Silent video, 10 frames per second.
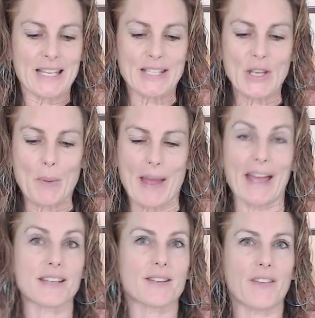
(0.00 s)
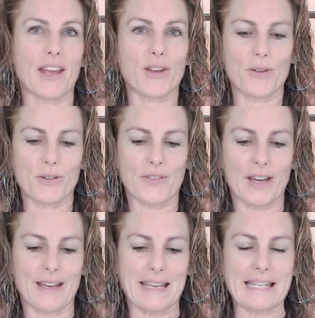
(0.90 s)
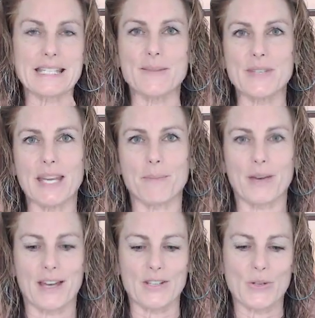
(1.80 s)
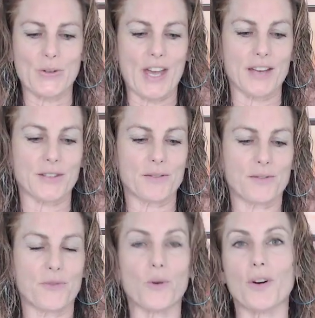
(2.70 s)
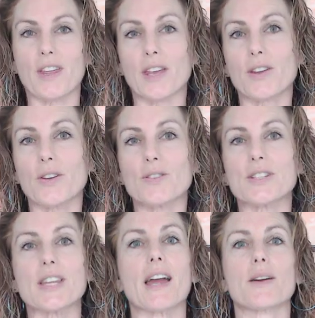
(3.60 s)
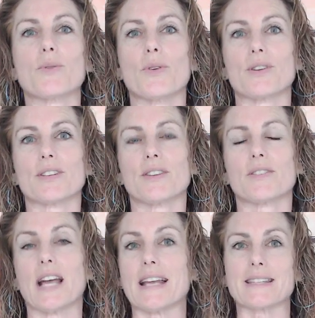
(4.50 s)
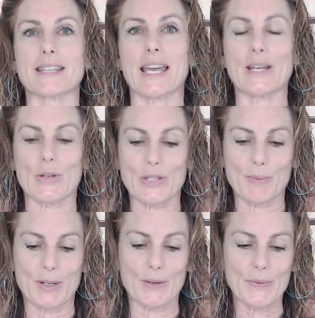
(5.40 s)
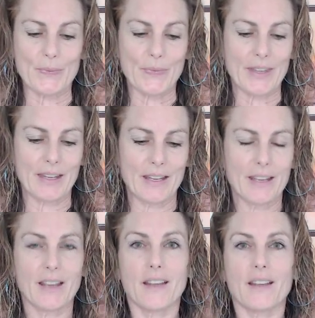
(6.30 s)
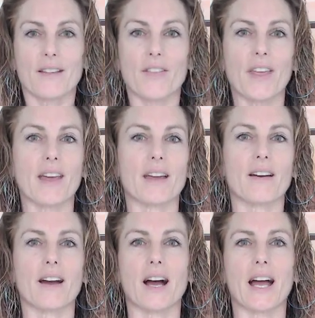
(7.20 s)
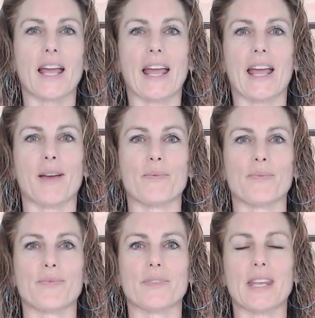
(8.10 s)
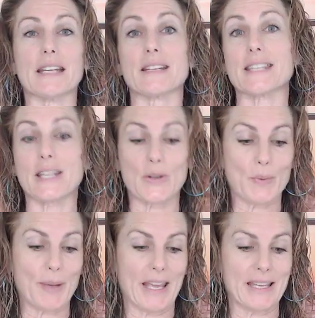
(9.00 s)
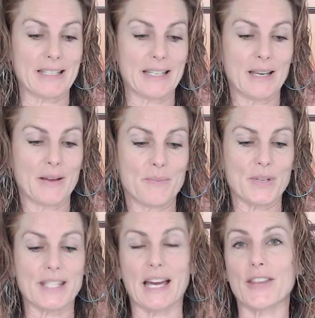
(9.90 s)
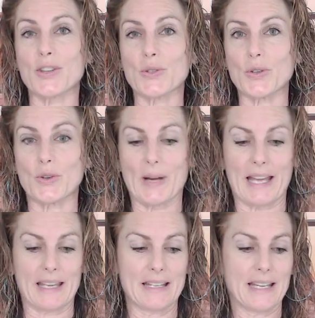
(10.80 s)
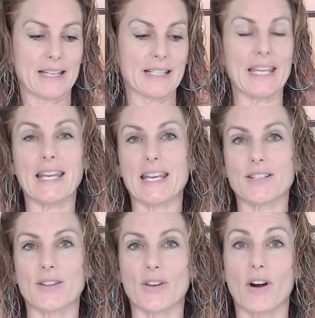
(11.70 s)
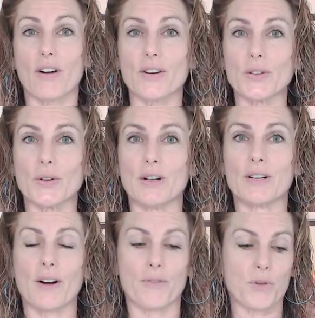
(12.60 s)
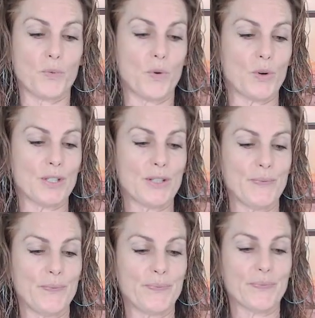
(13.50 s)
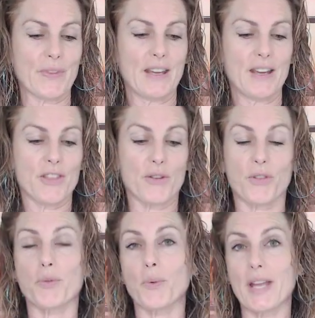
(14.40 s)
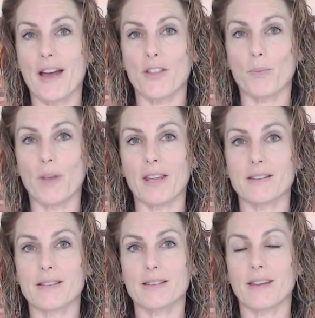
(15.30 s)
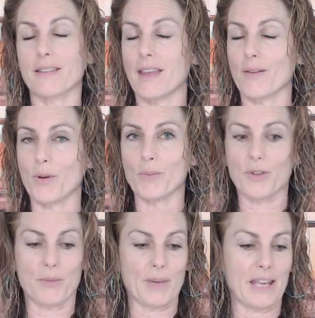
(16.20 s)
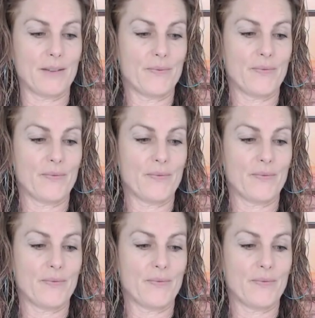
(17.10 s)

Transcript: Let's go back to Vancouver in September 2004, the acute psych ward of Lions Gate Hospital. There I am, in a single bed, beside the doorway leading into the corridor of the ward. There are three other beds in that room with me.